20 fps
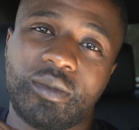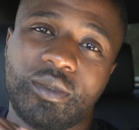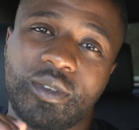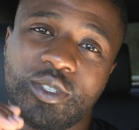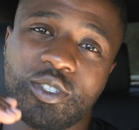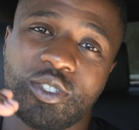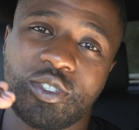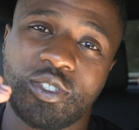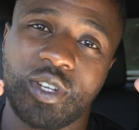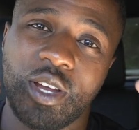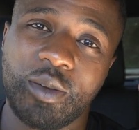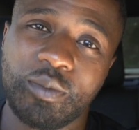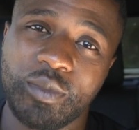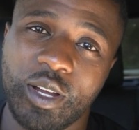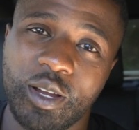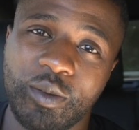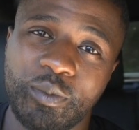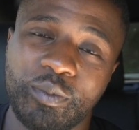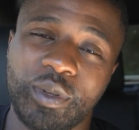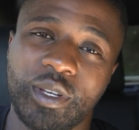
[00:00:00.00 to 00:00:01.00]
some
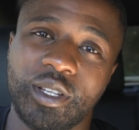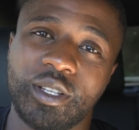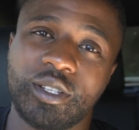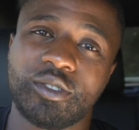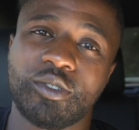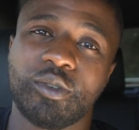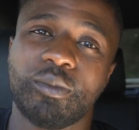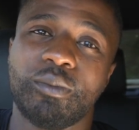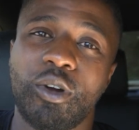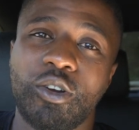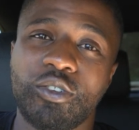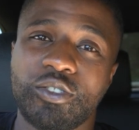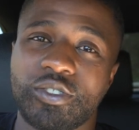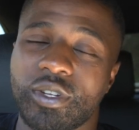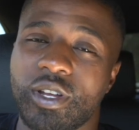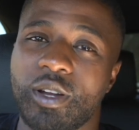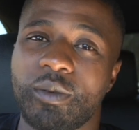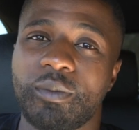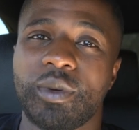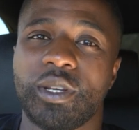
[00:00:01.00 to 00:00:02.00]
companies or
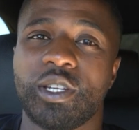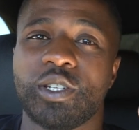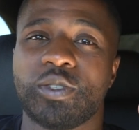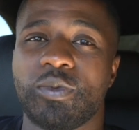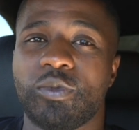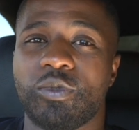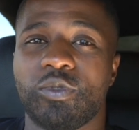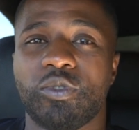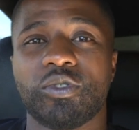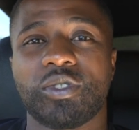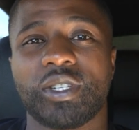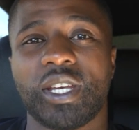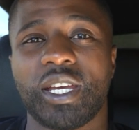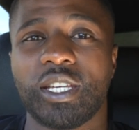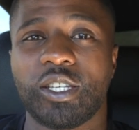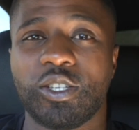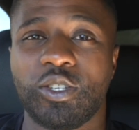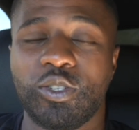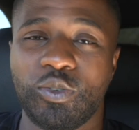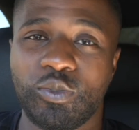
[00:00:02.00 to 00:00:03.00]
most companies will not
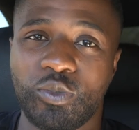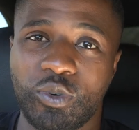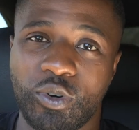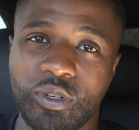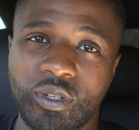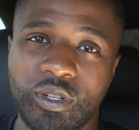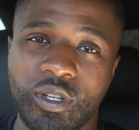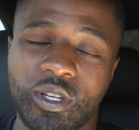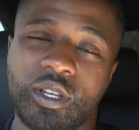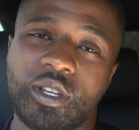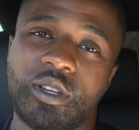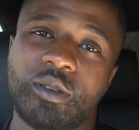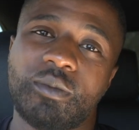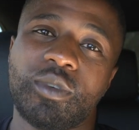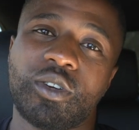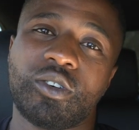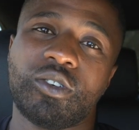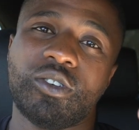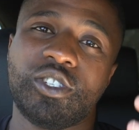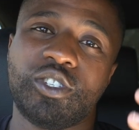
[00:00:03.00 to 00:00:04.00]
take you on
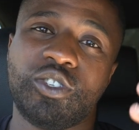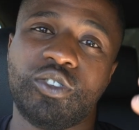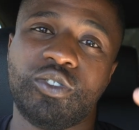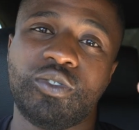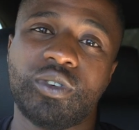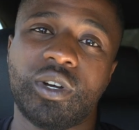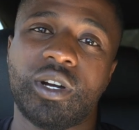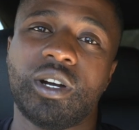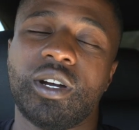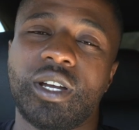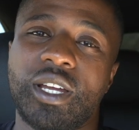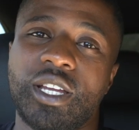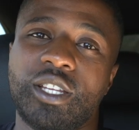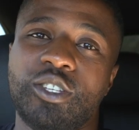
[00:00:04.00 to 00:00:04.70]
because you are a